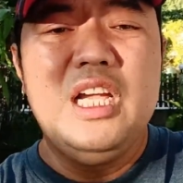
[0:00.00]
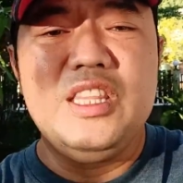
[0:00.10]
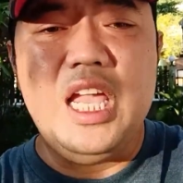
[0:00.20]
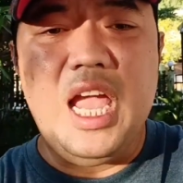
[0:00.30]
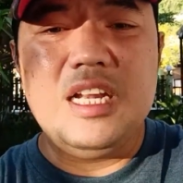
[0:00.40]

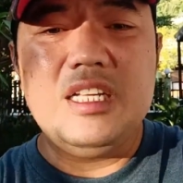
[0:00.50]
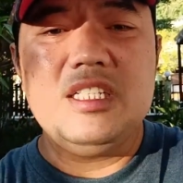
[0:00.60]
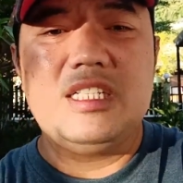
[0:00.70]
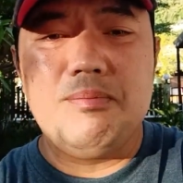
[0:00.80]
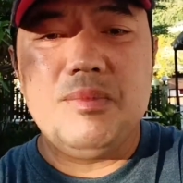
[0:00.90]
the end
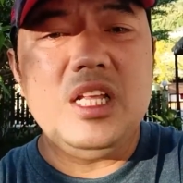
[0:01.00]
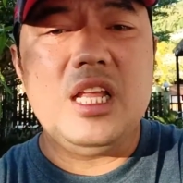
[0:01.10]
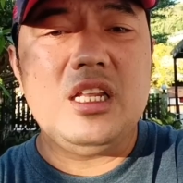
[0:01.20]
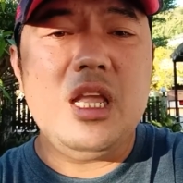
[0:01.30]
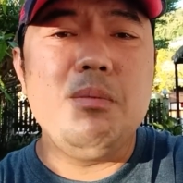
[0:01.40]
something
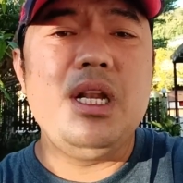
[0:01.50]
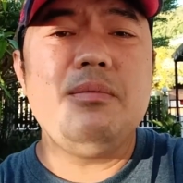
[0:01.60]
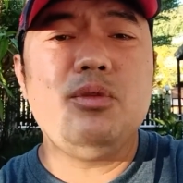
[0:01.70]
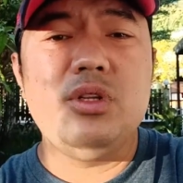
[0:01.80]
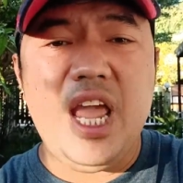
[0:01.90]
that they
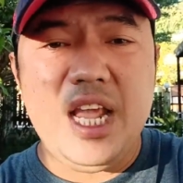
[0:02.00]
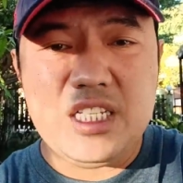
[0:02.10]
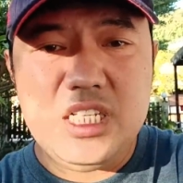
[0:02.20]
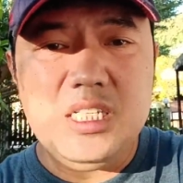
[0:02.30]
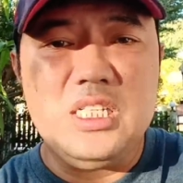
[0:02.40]
believe to the
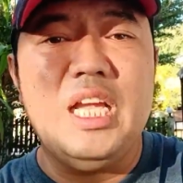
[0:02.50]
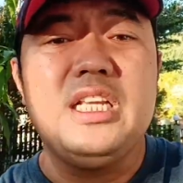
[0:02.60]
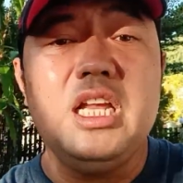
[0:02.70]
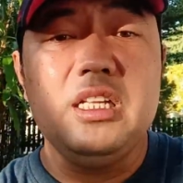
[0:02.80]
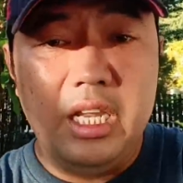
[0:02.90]
answers, and
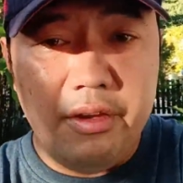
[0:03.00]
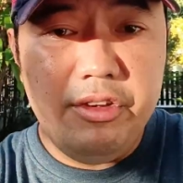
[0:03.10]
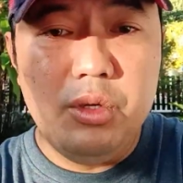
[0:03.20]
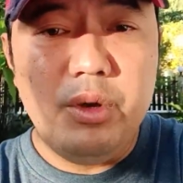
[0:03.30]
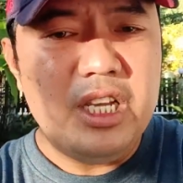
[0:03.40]
then they will
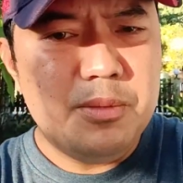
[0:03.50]
do